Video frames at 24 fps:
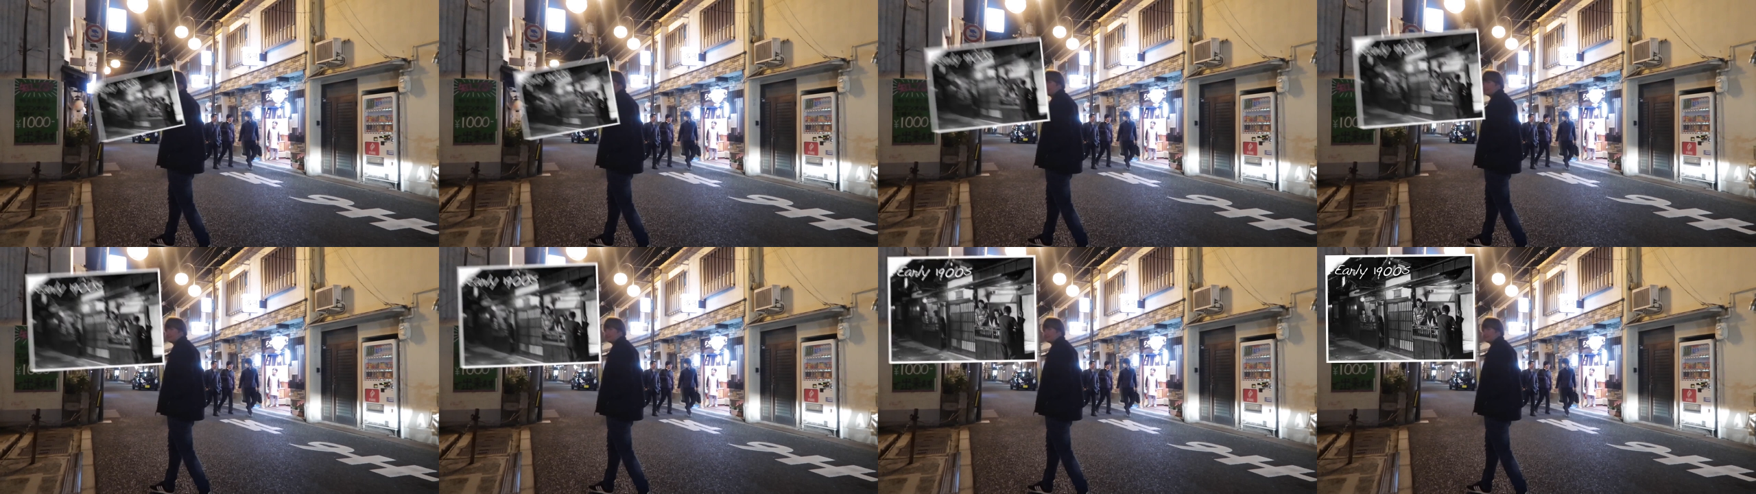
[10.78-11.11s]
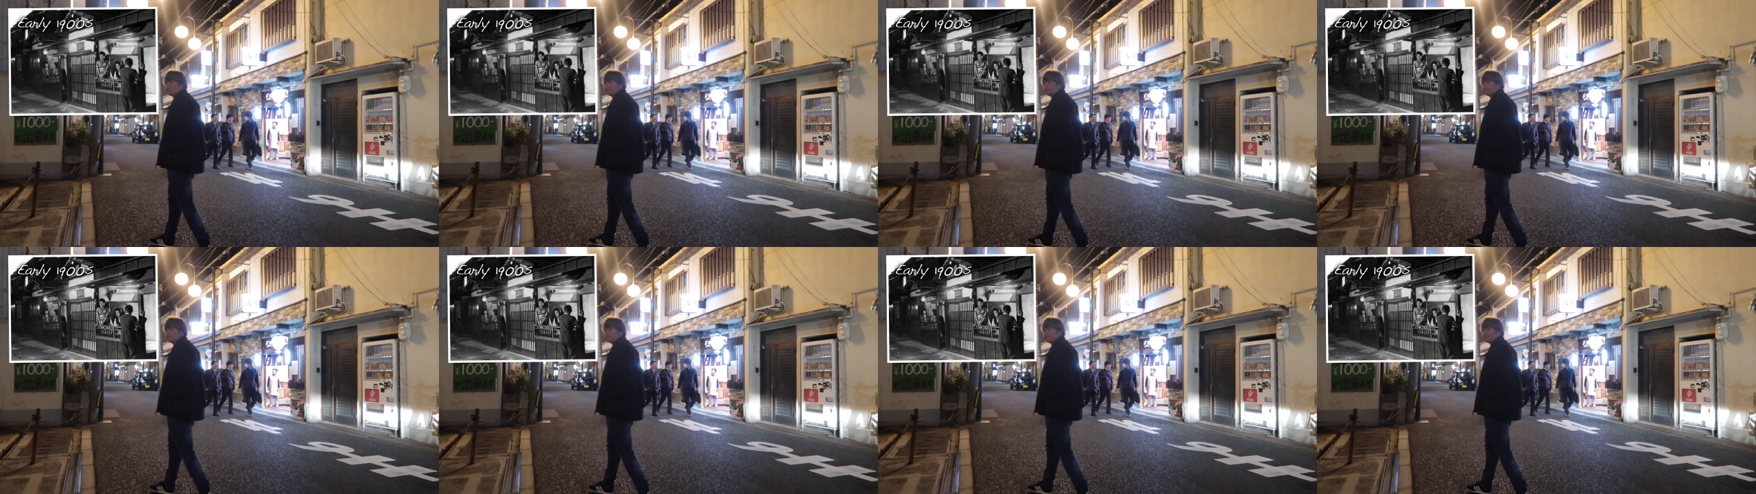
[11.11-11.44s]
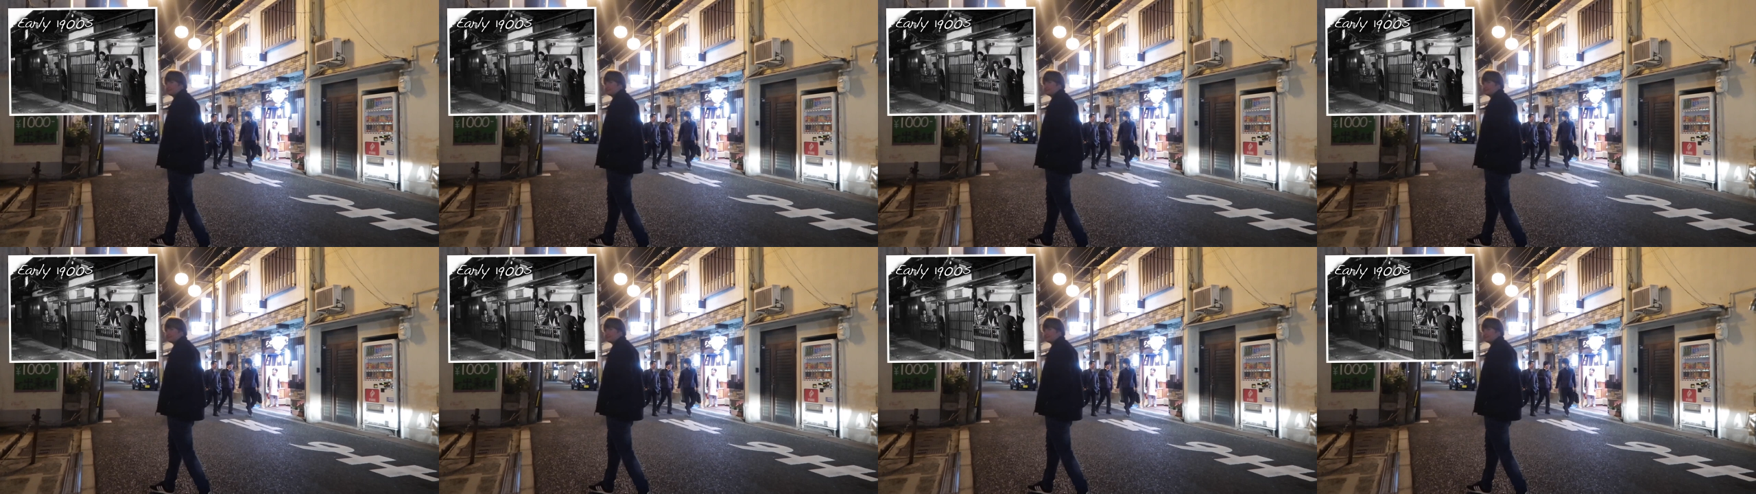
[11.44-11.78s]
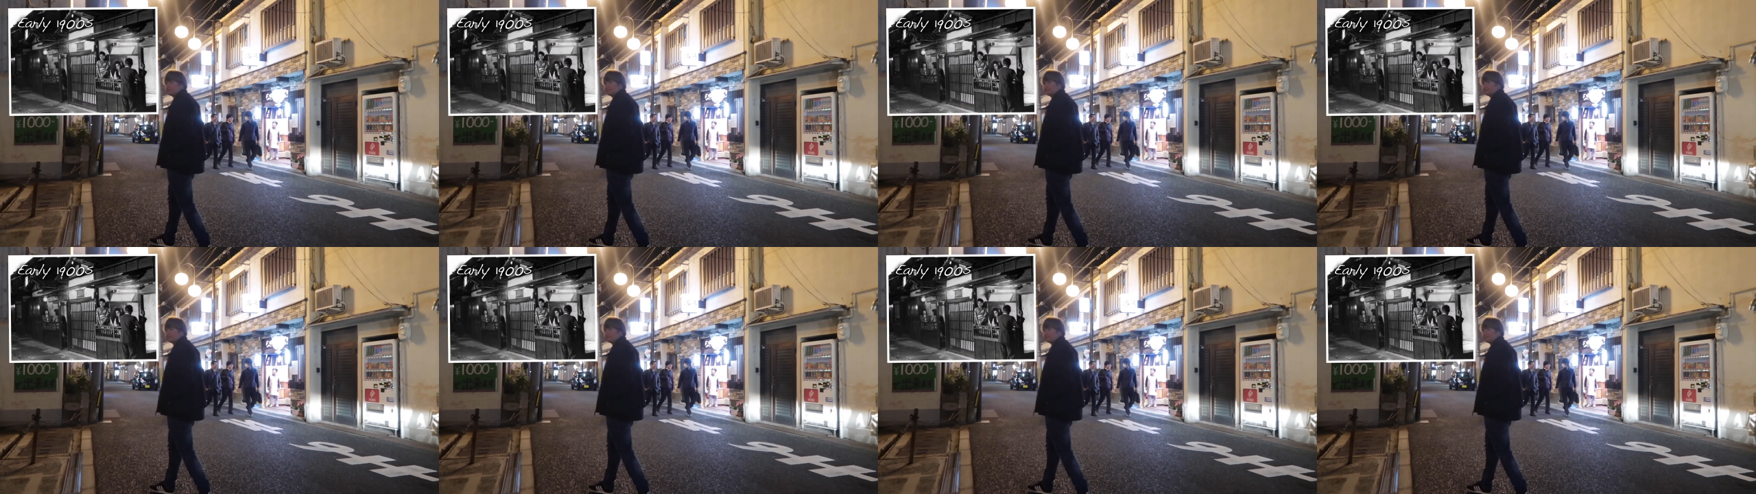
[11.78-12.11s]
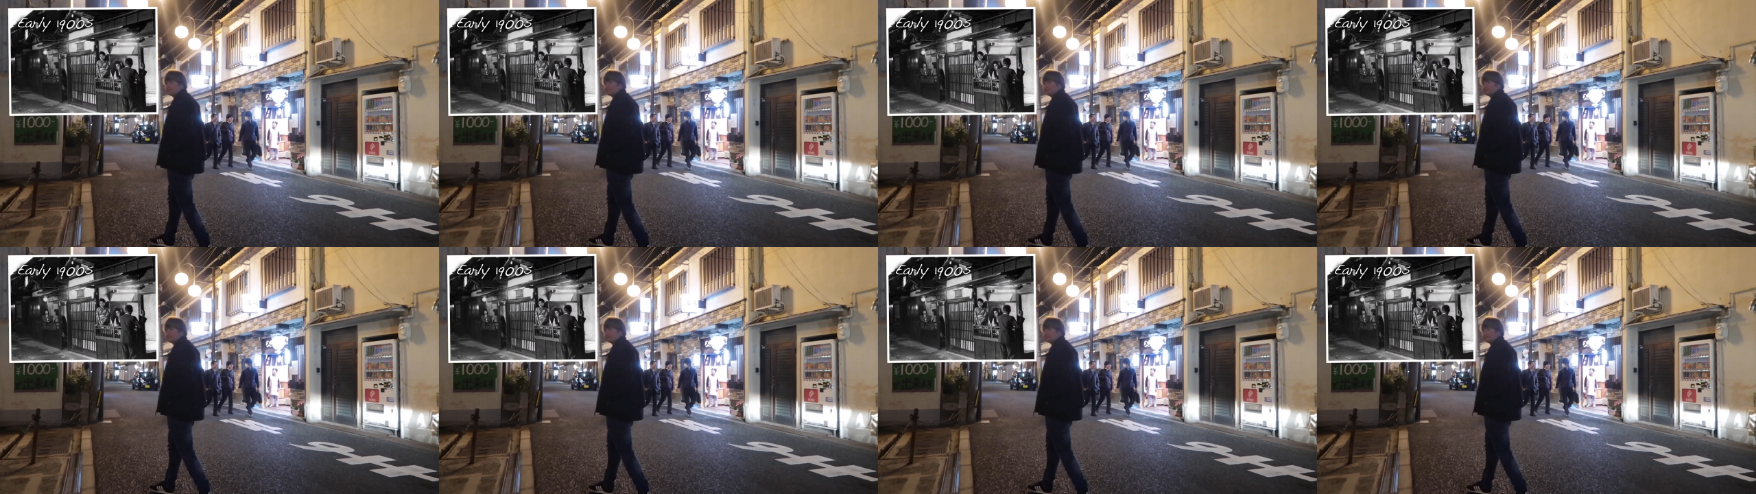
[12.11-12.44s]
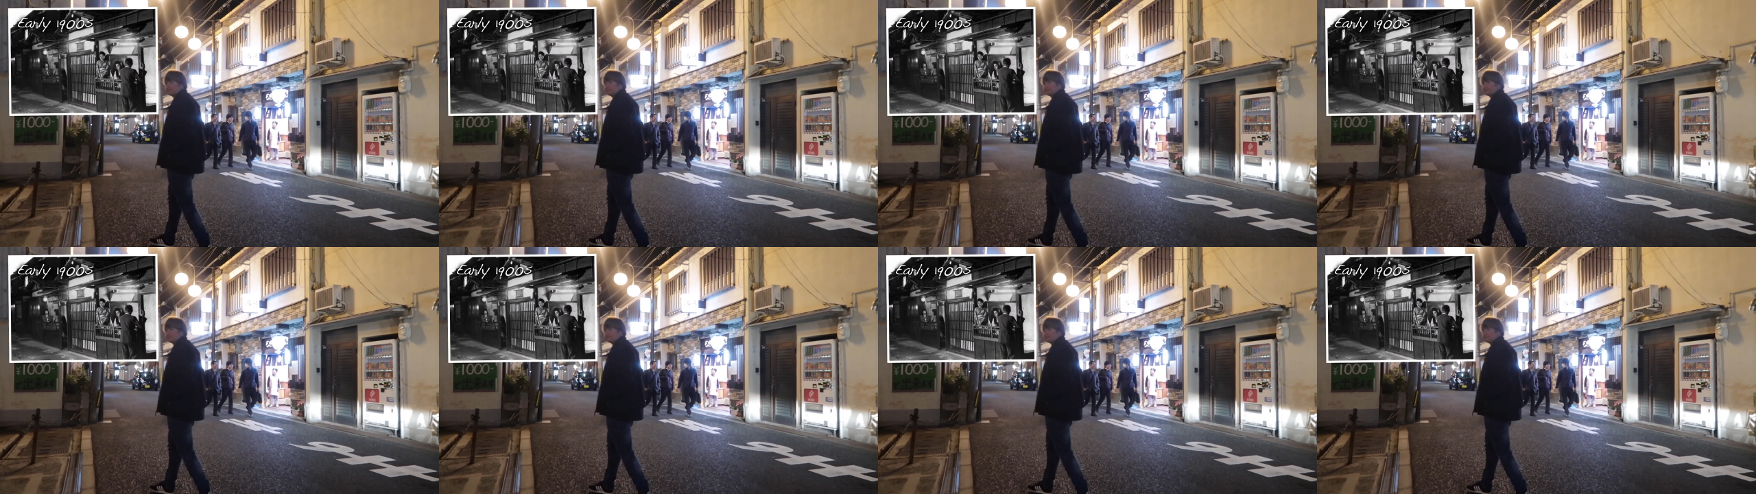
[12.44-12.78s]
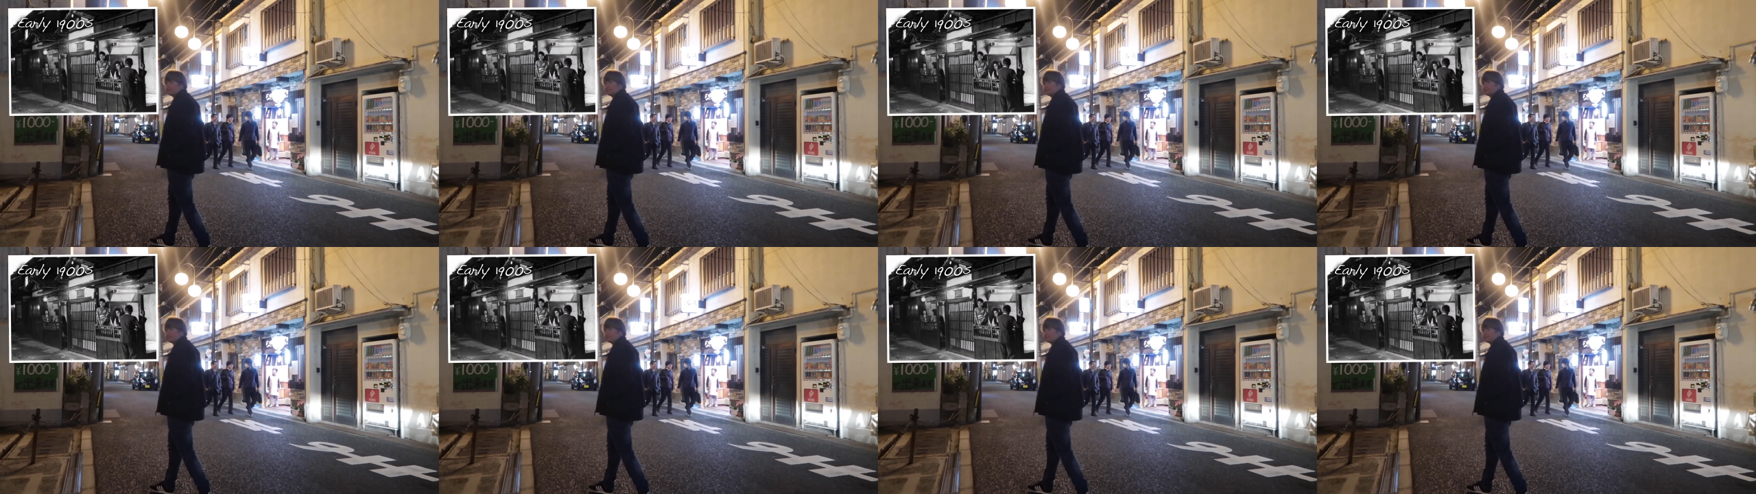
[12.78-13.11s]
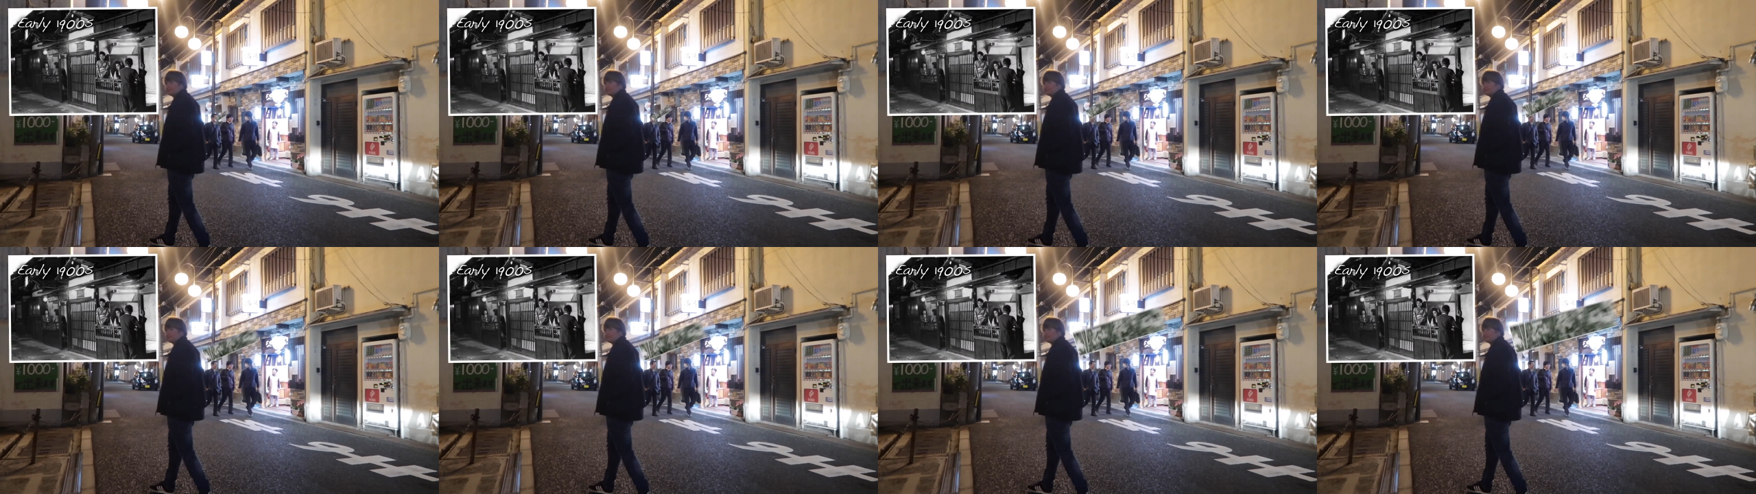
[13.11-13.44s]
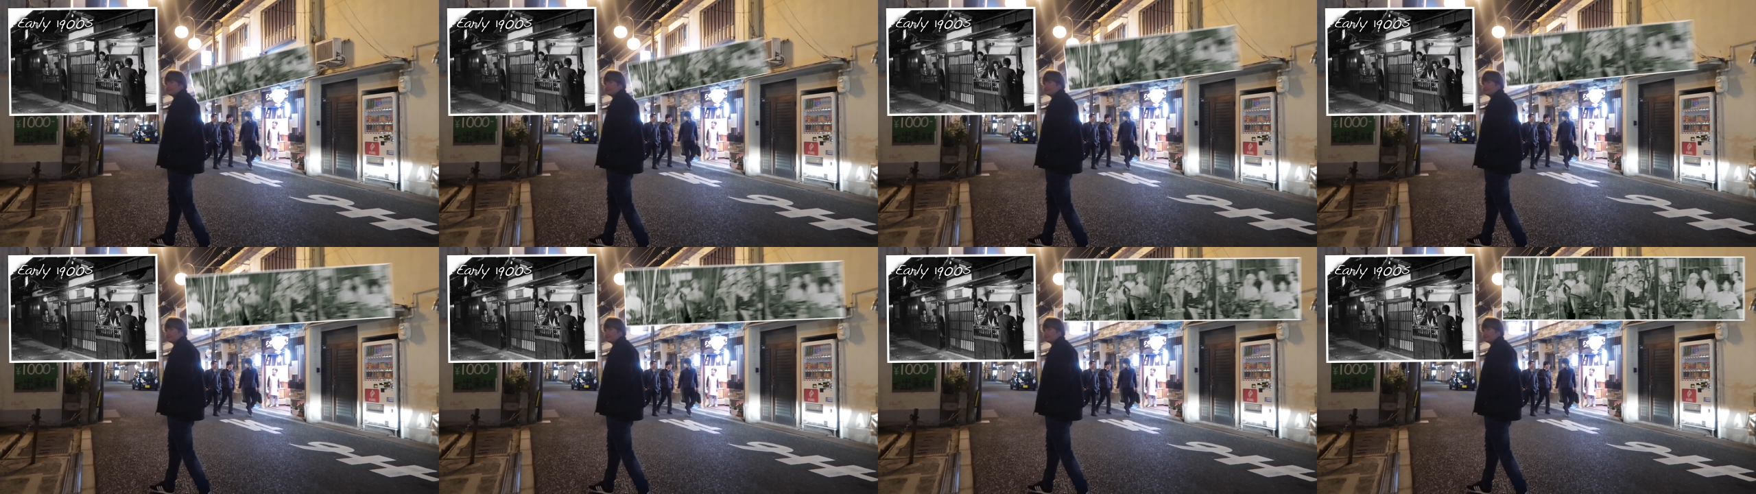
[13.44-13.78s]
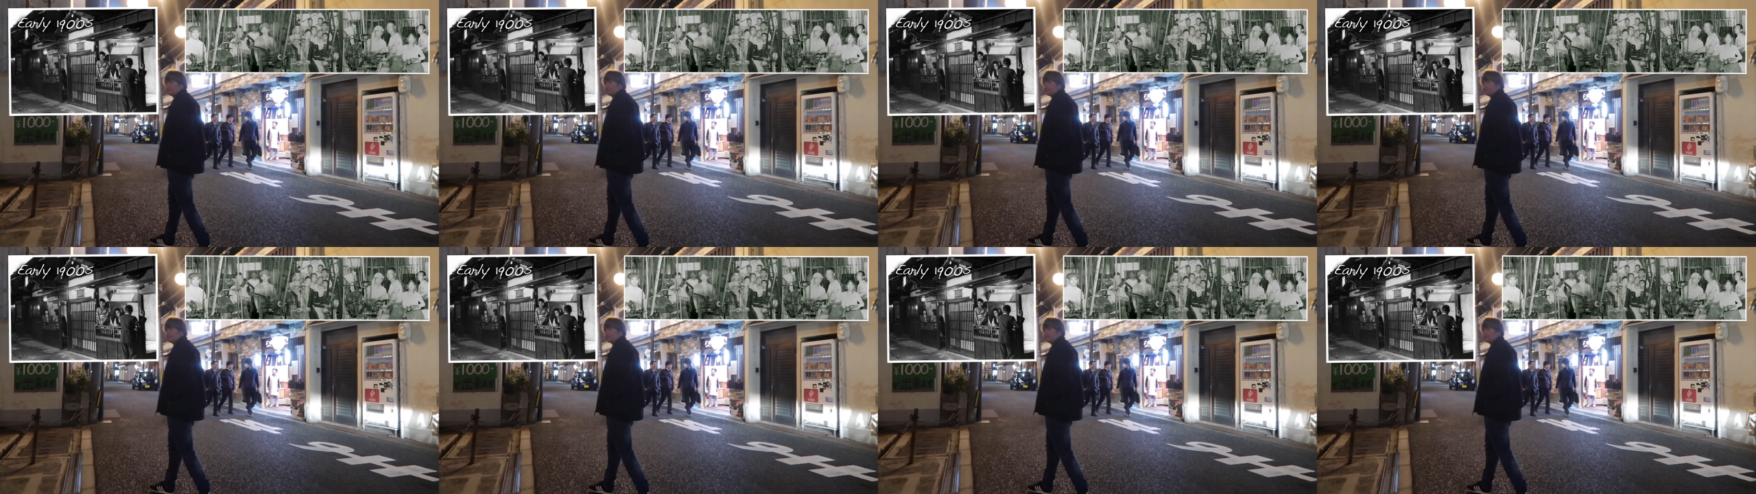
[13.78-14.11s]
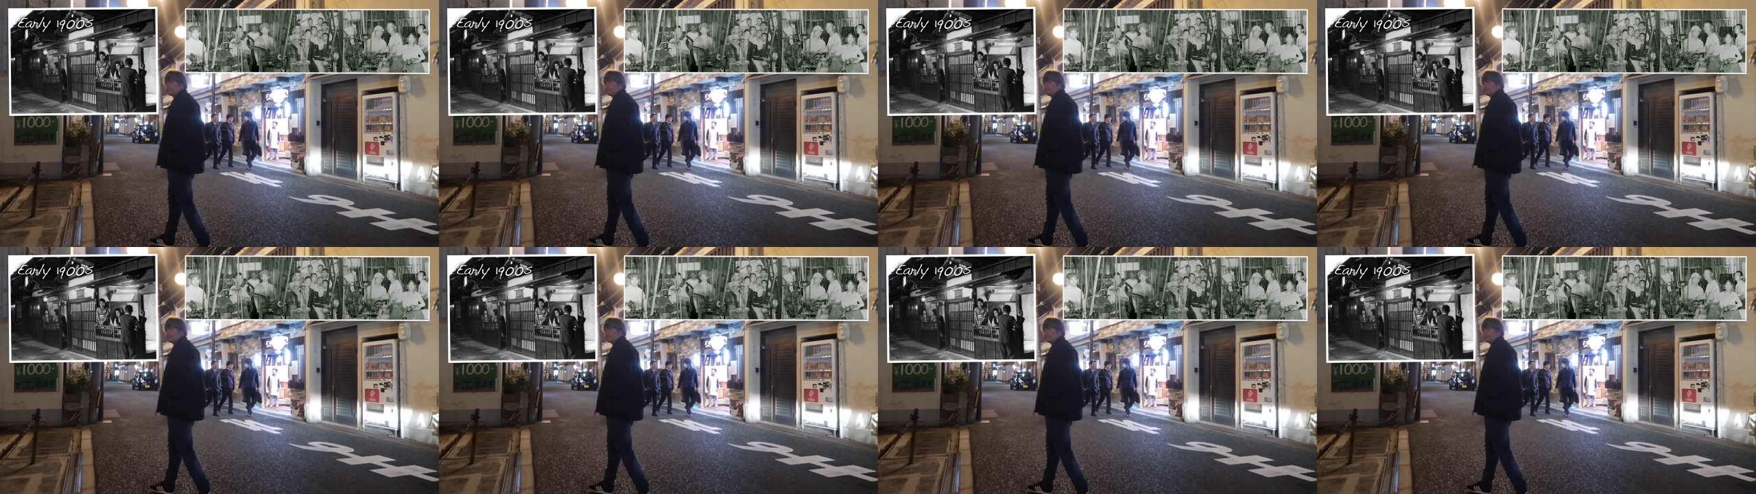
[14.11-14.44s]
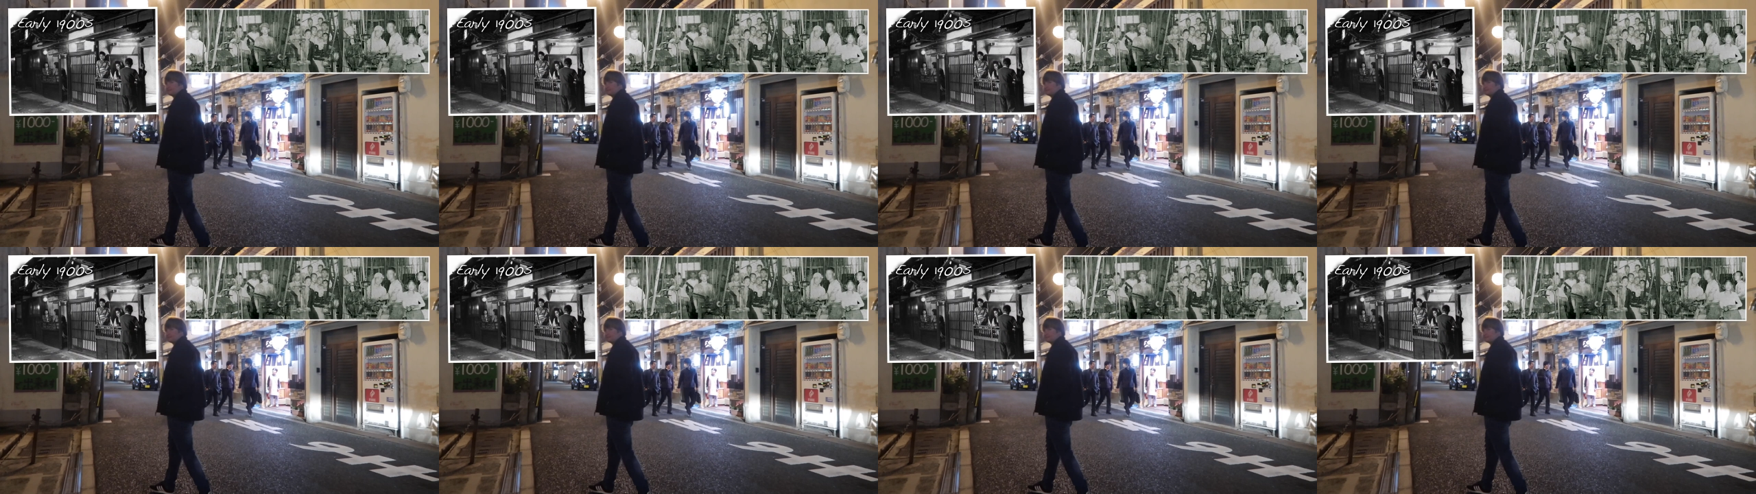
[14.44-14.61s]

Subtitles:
Nobody's mouth can be seen.